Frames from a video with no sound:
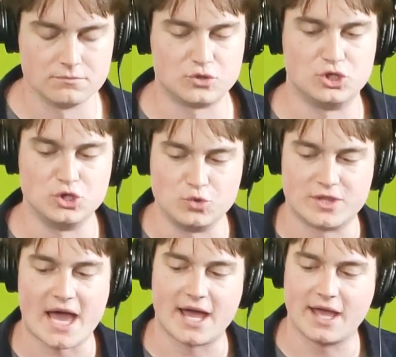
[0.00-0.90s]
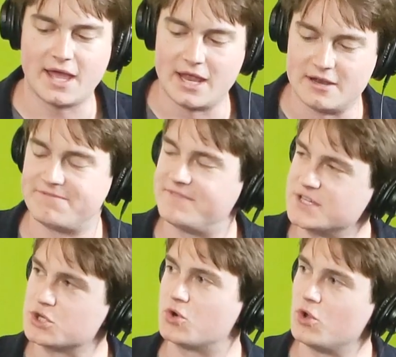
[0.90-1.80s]
do that in the
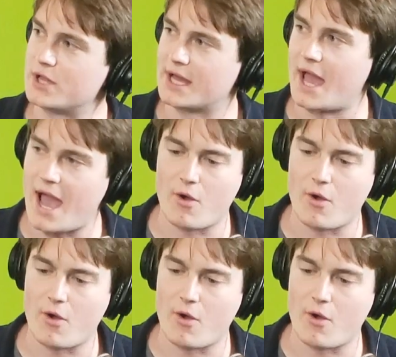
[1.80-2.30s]
physical, like